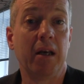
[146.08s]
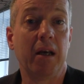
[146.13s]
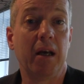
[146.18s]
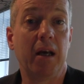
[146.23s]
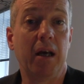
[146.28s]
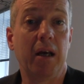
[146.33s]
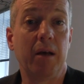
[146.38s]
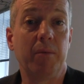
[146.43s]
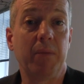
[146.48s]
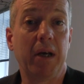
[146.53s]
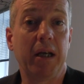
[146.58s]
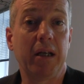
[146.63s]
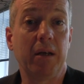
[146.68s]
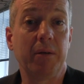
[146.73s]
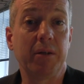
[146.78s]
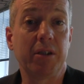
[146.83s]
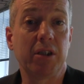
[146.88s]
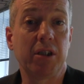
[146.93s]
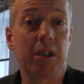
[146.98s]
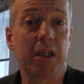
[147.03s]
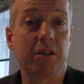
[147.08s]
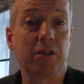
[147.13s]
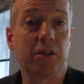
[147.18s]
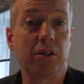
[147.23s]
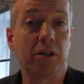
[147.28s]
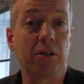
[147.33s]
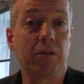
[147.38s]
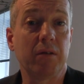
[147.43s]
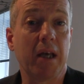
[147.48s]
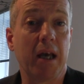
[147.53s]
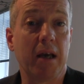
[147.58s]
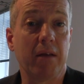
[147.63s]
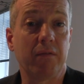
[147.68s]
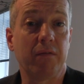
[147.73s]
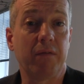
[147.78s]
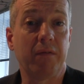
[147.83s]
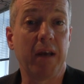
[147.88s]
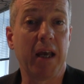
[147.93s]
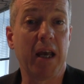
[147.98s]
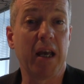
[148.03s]
And I would suggest you do that
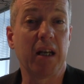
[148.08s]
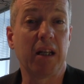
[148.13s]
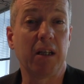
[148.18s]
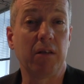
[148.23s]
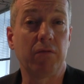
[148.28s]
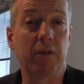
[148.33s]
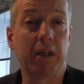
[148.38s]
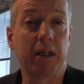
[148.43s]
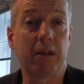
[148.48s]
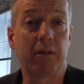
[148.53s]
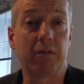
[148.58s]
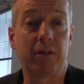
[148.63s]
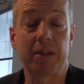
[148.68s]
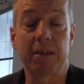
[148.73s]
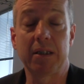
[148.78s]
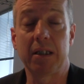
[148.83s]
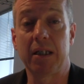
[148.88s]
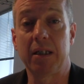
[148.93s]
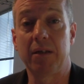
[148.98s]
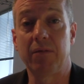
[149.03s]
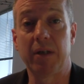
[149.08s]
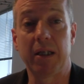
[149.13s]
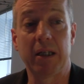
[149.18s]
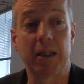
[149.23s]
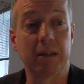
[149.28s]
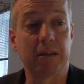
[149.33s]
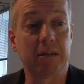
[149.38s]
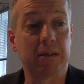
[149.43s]
fairly rigorously, really.